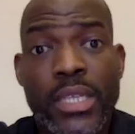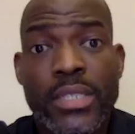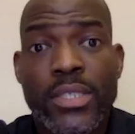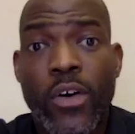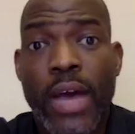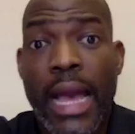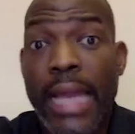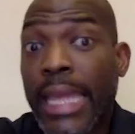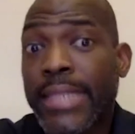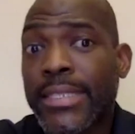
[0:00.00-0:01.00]
And so I
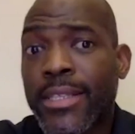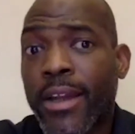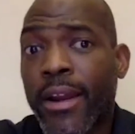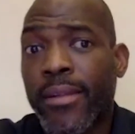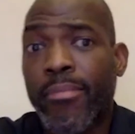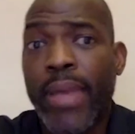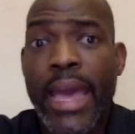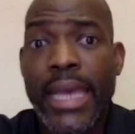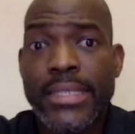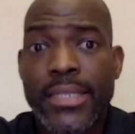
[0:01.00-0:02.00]
like to start in the
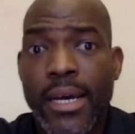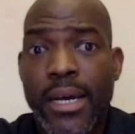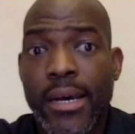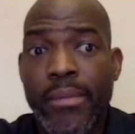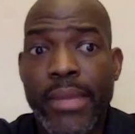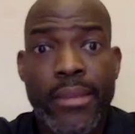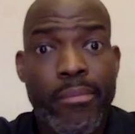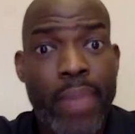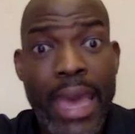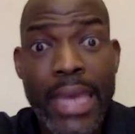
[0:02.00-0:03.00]
past. In the
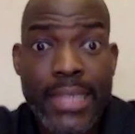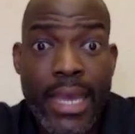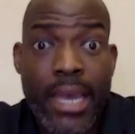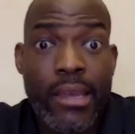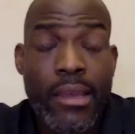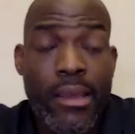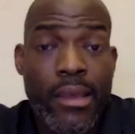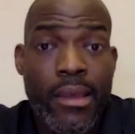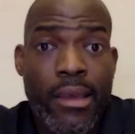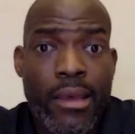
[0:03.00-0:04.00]
past, I,
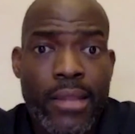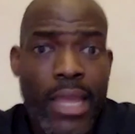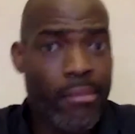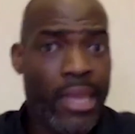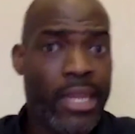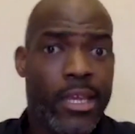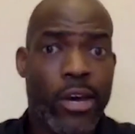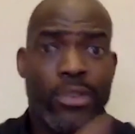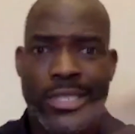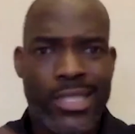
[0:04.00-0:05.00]
like many
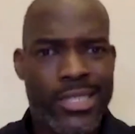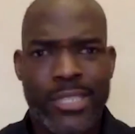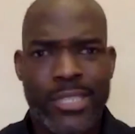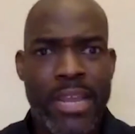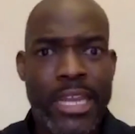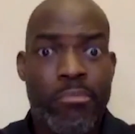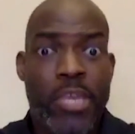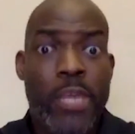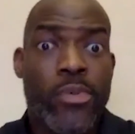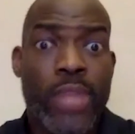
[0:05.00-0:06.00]
coaches and just many
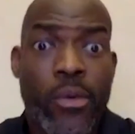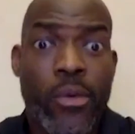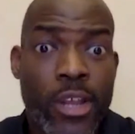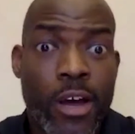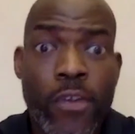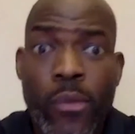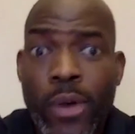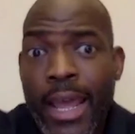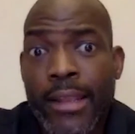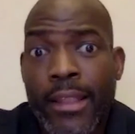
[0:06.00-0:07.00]
people, I went off of
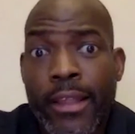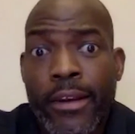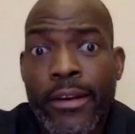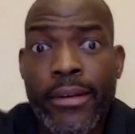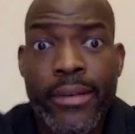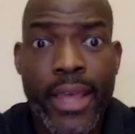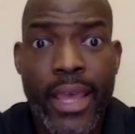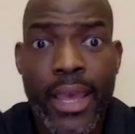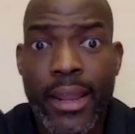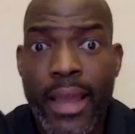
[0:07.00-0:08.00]
what I learned.
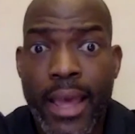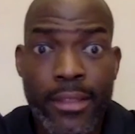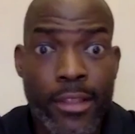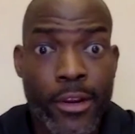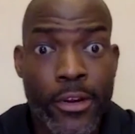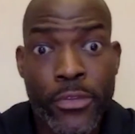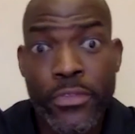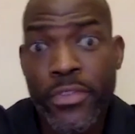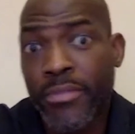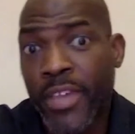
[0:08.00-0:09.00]
And I learned through
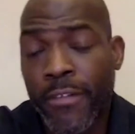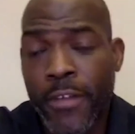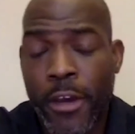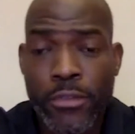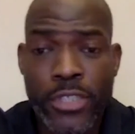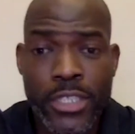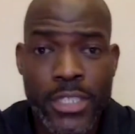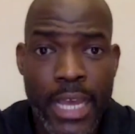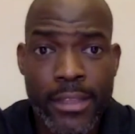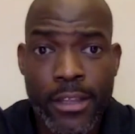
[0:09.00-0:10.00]
some tough coaches.
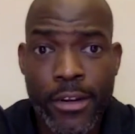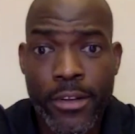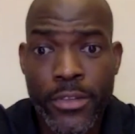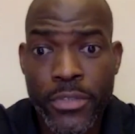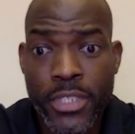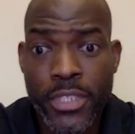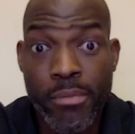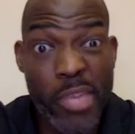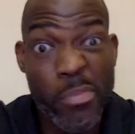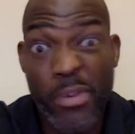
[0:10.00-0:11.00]
I learned through some
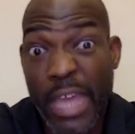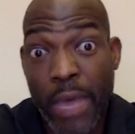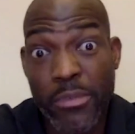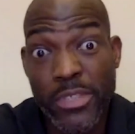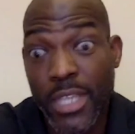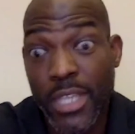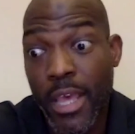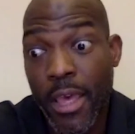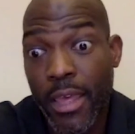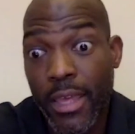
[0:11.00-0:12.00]
people that was,
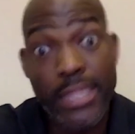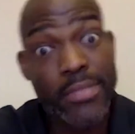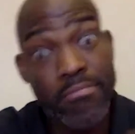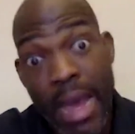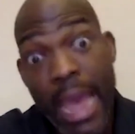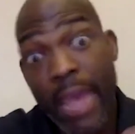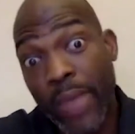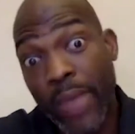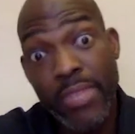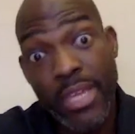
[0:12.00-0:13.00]
it's my
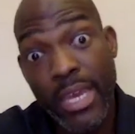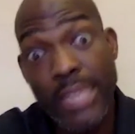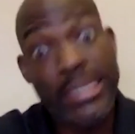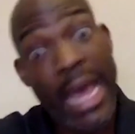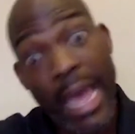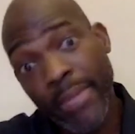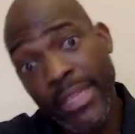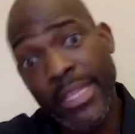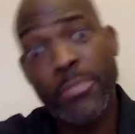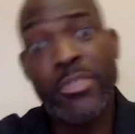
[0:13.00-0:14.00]
way because I'm
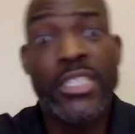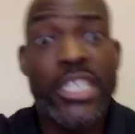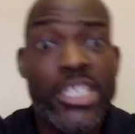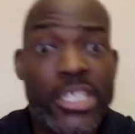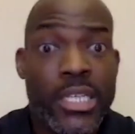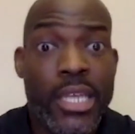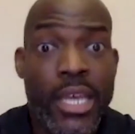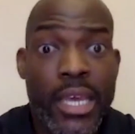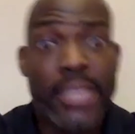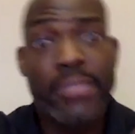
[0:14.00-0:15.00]
in this position.
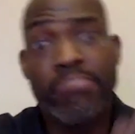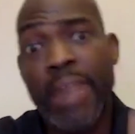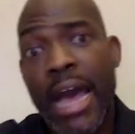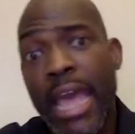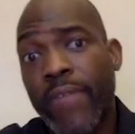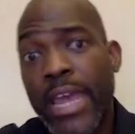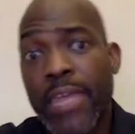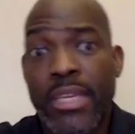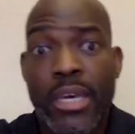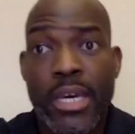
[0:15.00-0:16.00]
It's my way
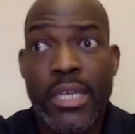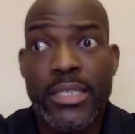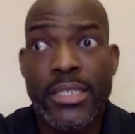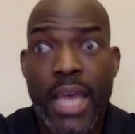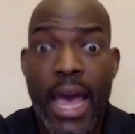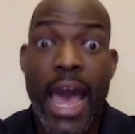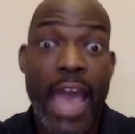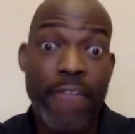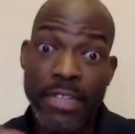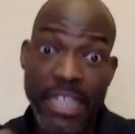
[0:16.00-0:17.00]
because
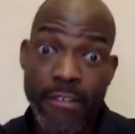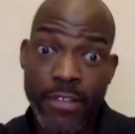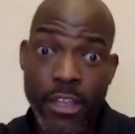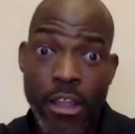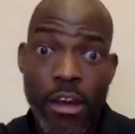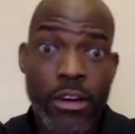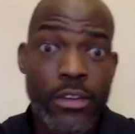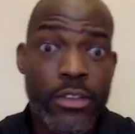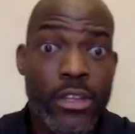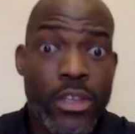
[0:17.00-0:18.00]
I've lived longer
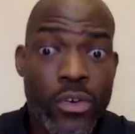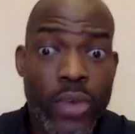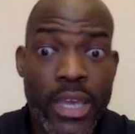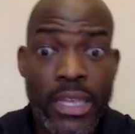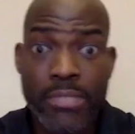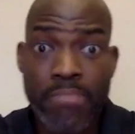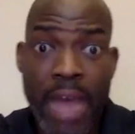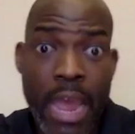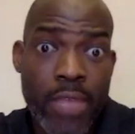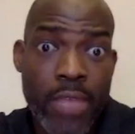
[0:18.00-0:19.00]
than you. And it's
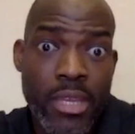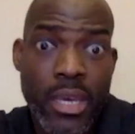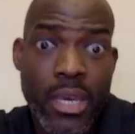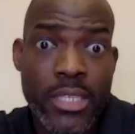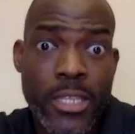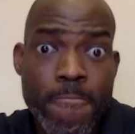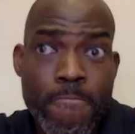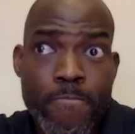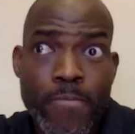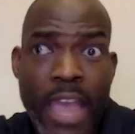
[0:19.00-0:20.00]
my way because
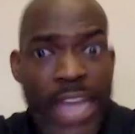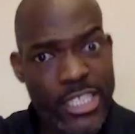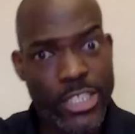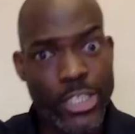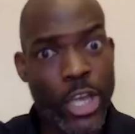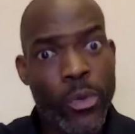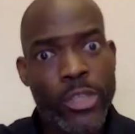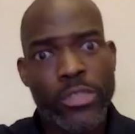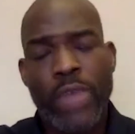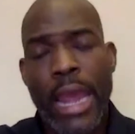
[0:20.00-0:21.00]
I just know
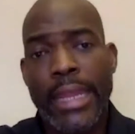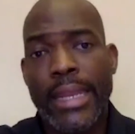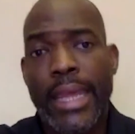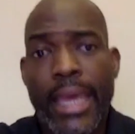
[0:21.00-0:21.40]
what's right.